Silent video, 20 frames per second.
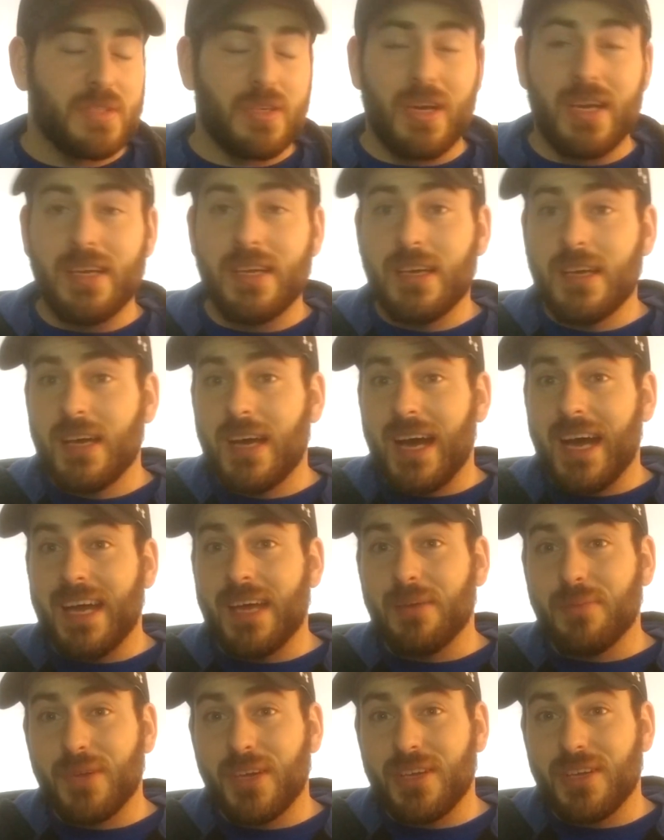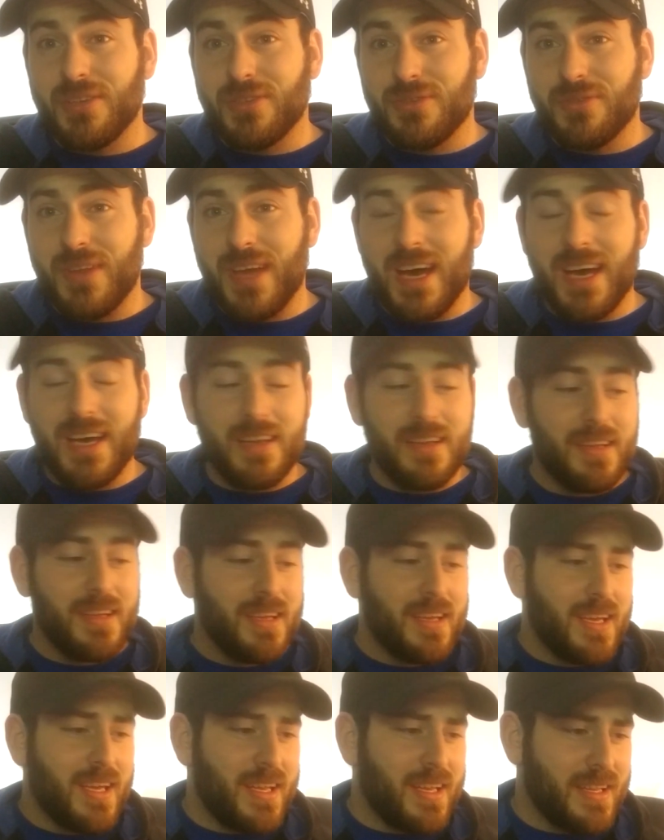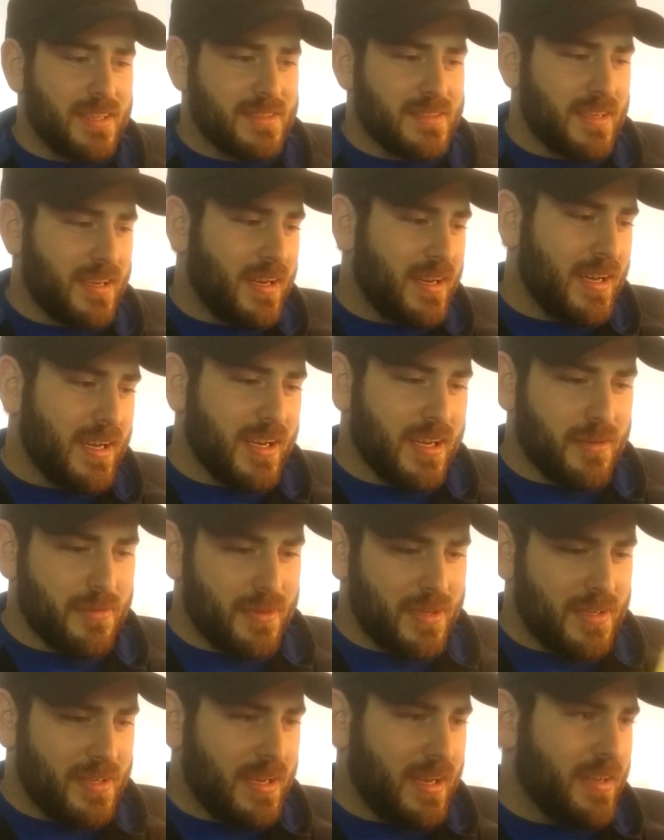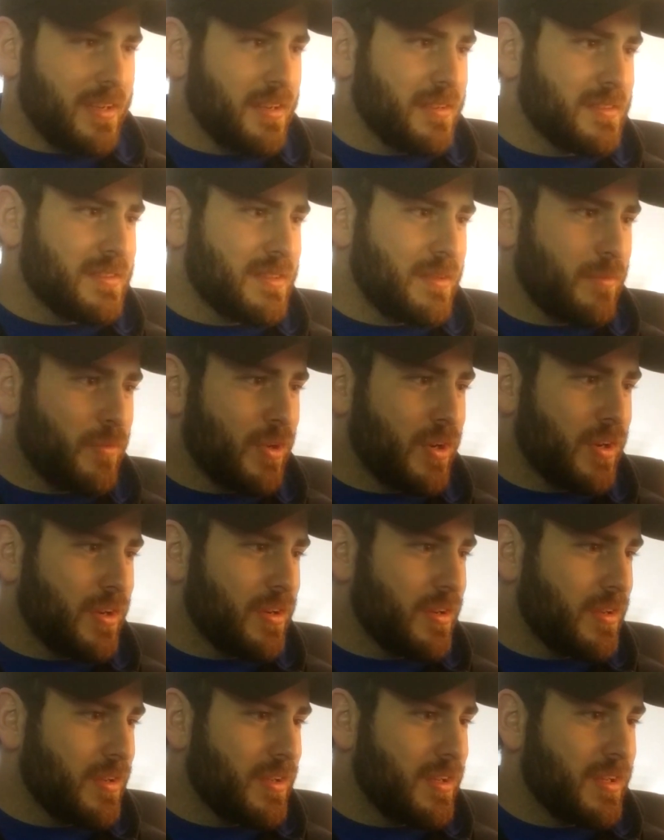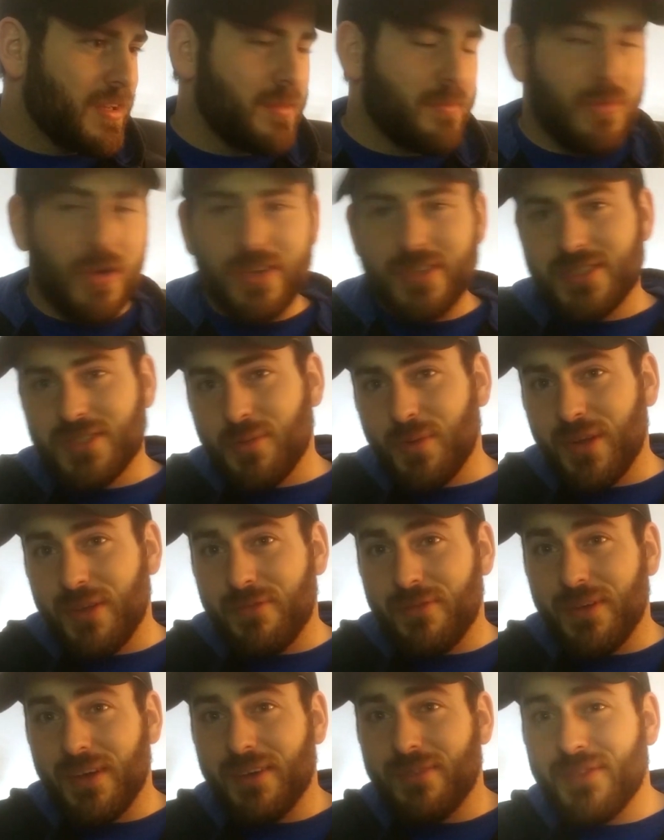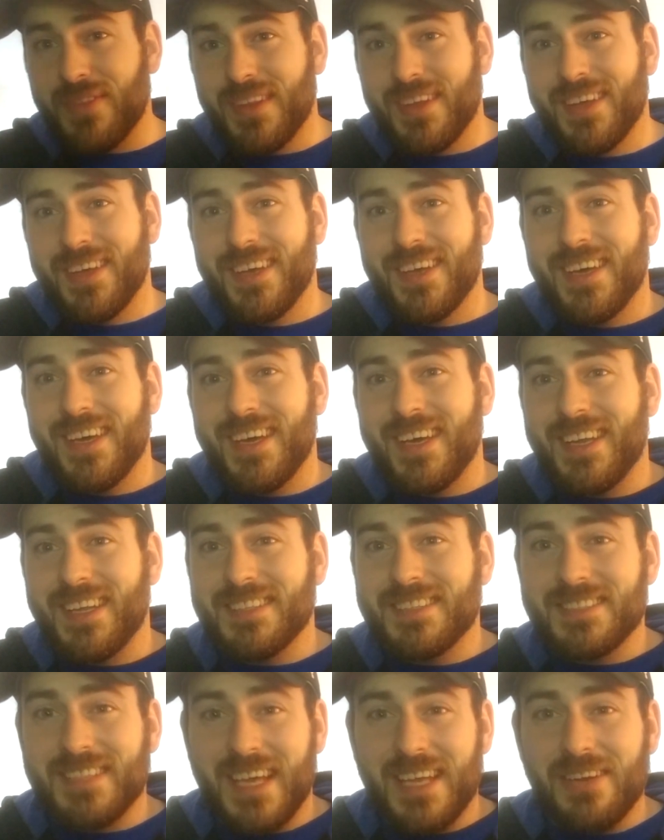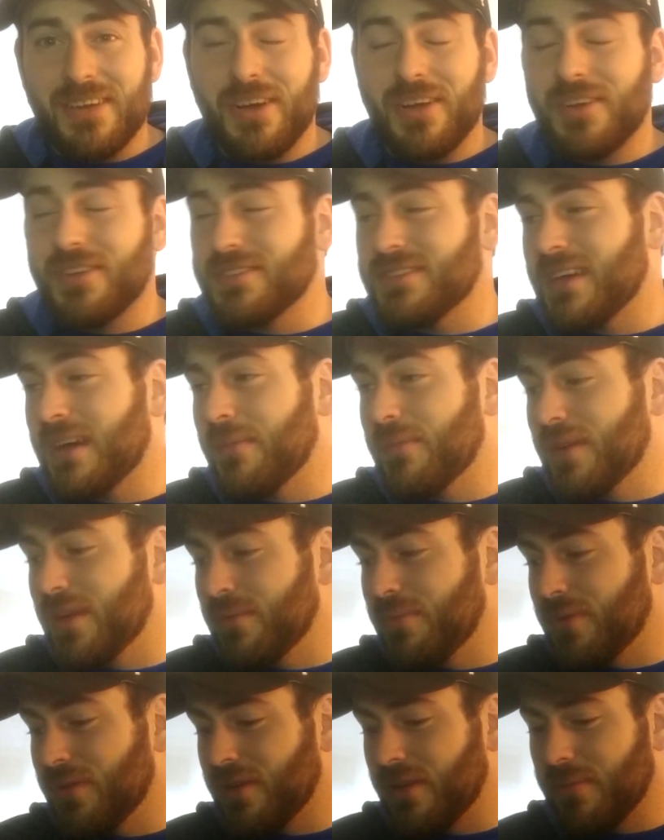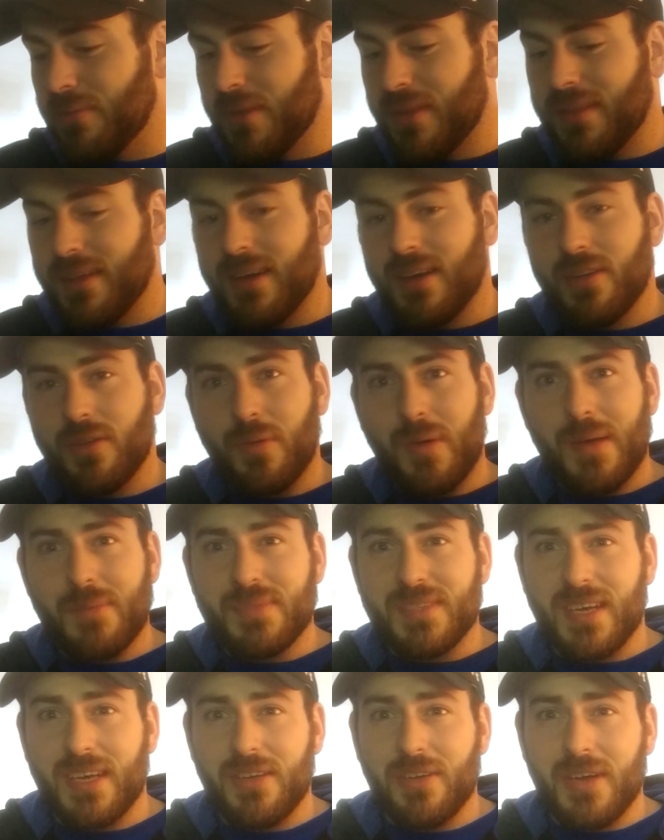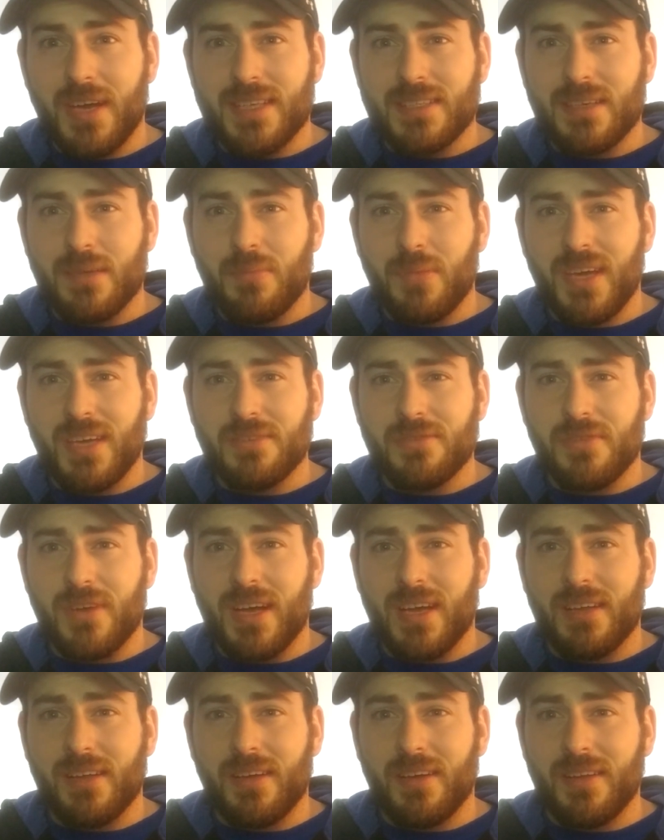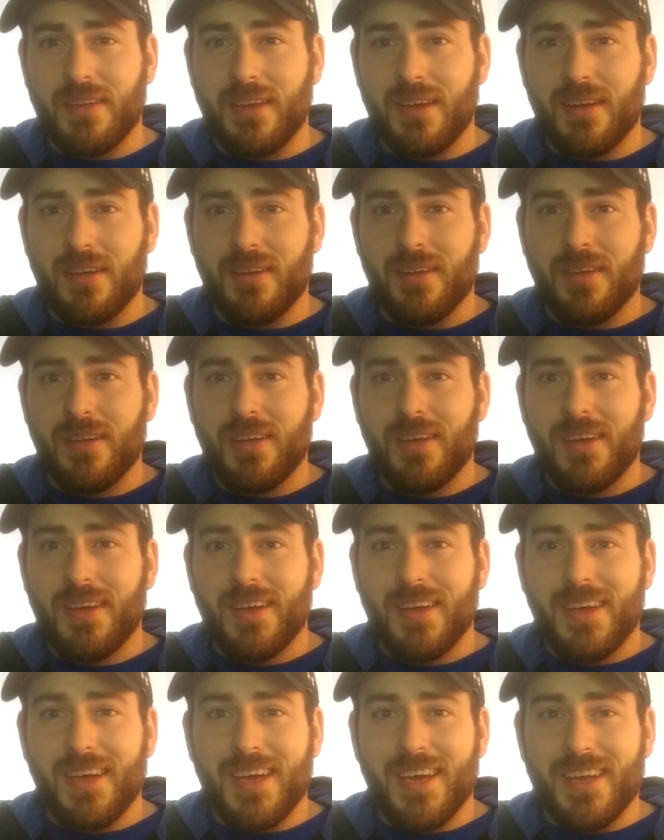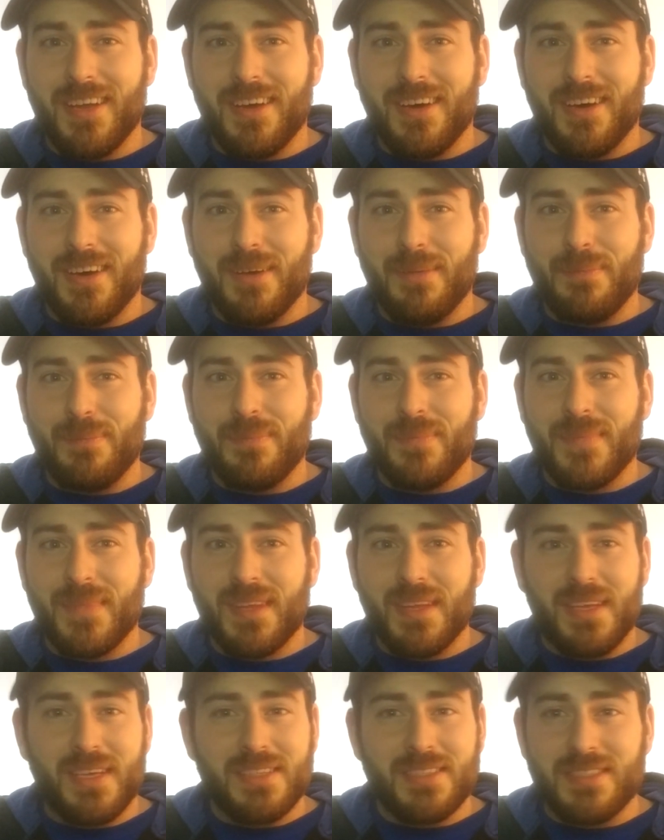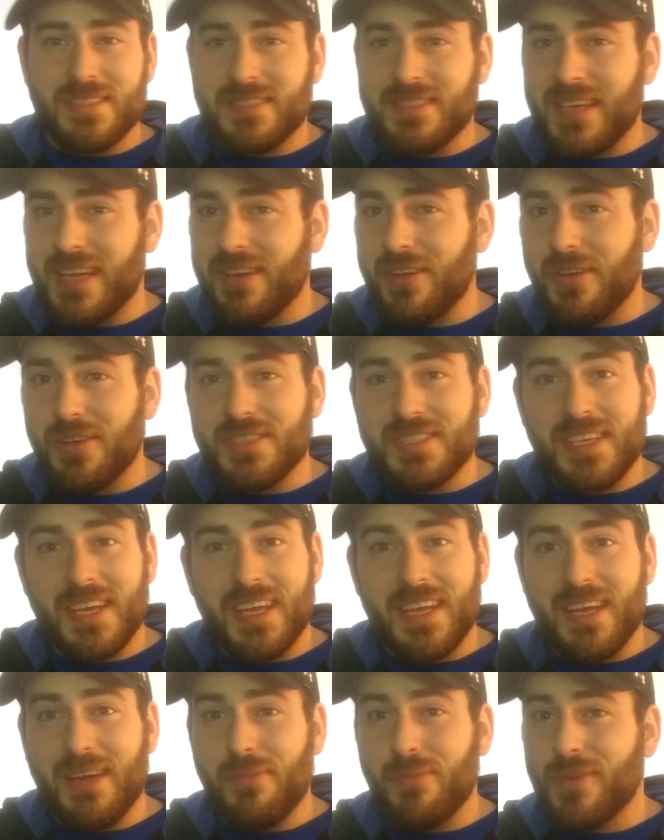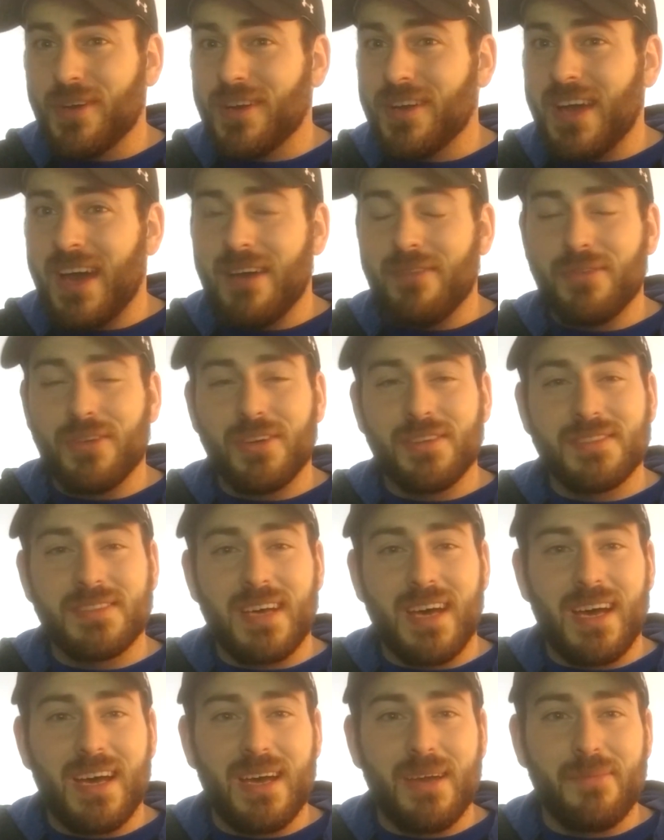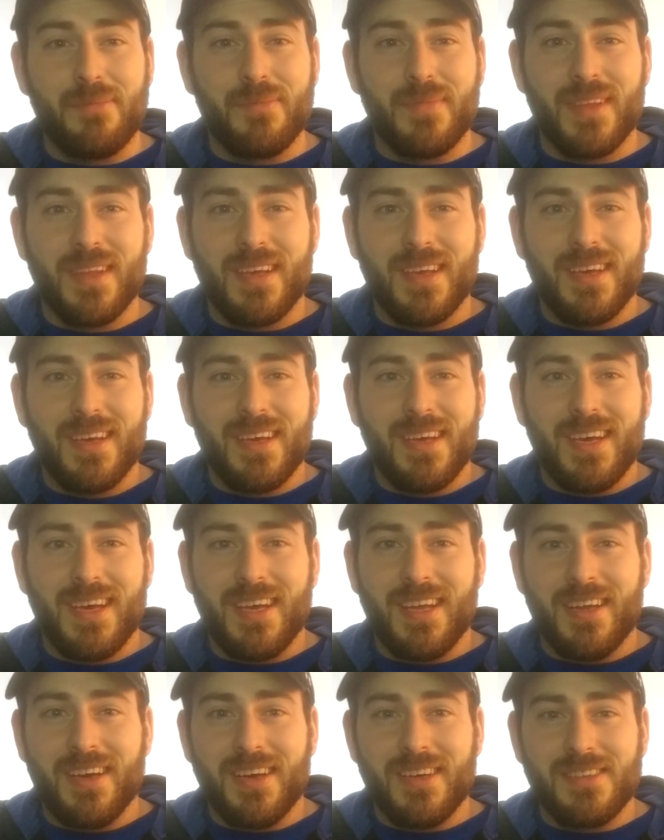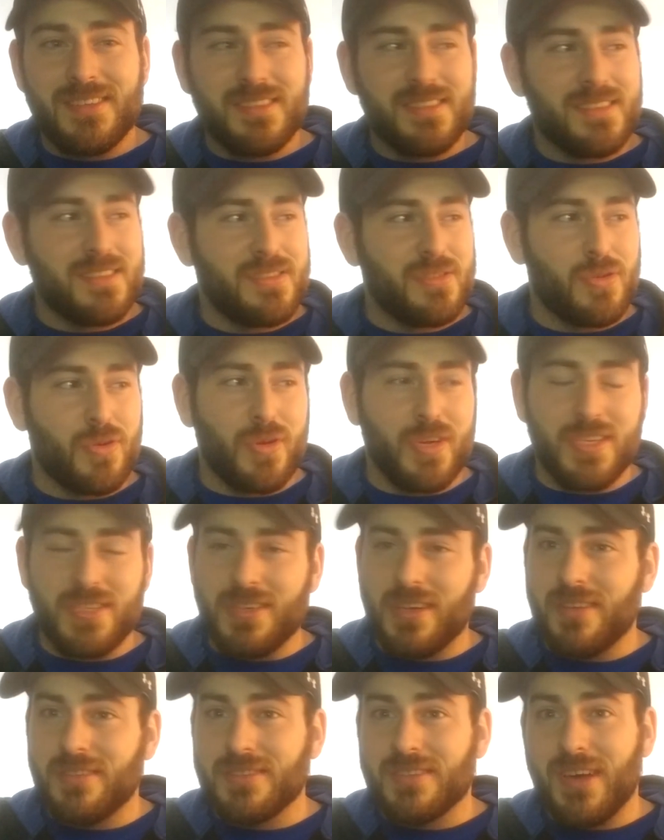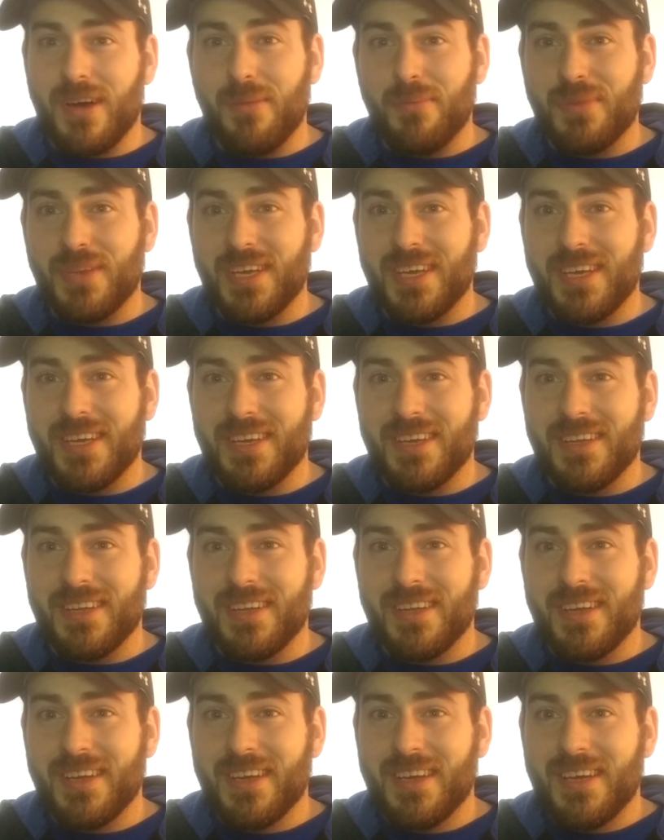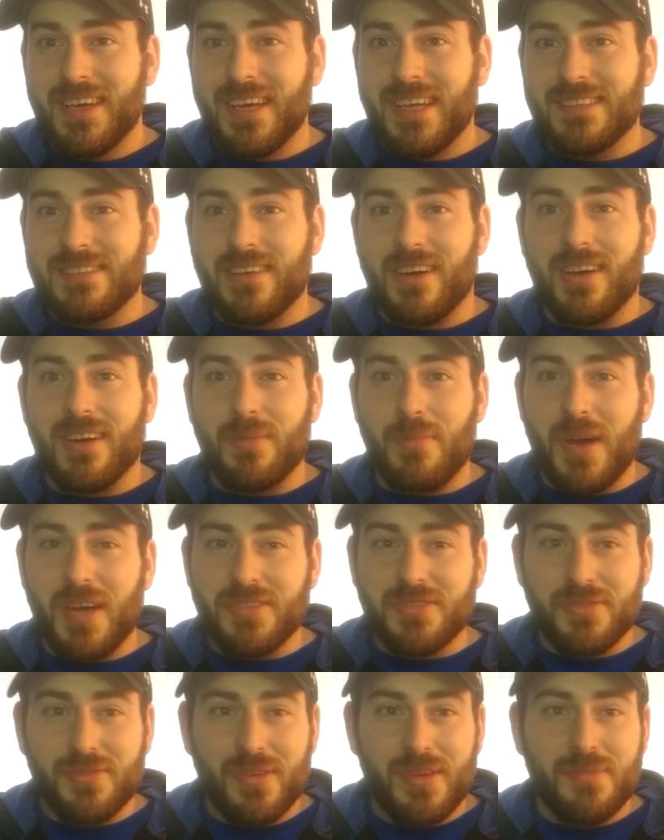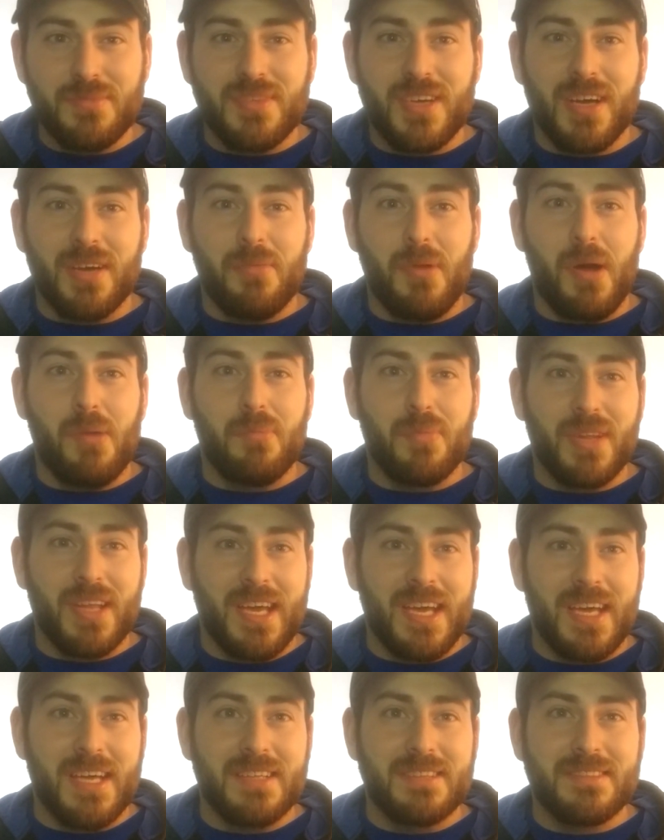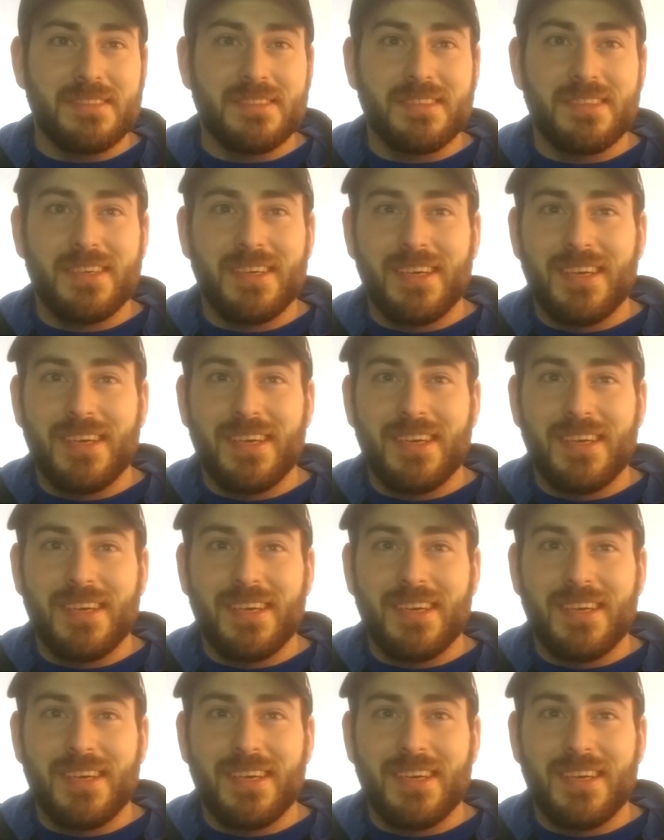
So I am going to do that, and it's I got it written down here somewhere, March 25th, and it's $10. I'm going to put up a thing on the website, and you guys can pay directly on there, and it's just $10 to get in. We're going to have a good time, and just enjoy each other's company, and talk about shrimp, talk about plants,